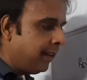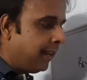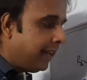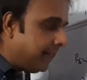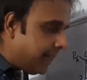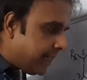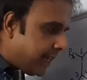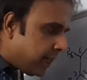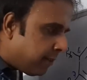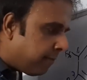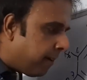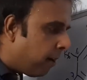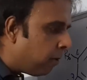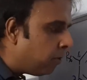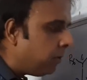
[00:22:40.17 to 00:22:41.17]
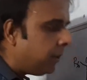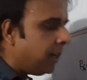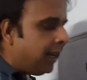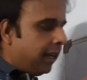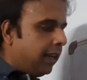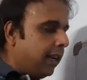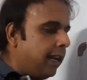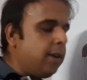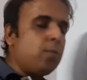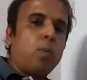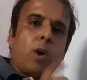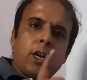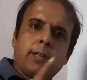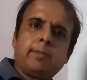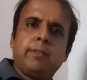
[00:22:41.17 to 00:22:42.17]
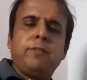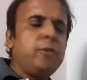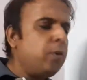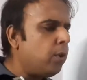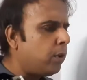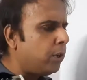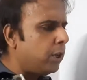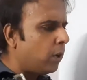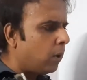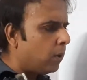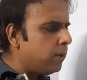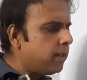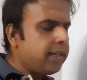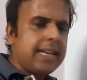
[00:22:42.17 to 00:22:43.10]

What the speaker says: This is found in one of the fluoroquinolones.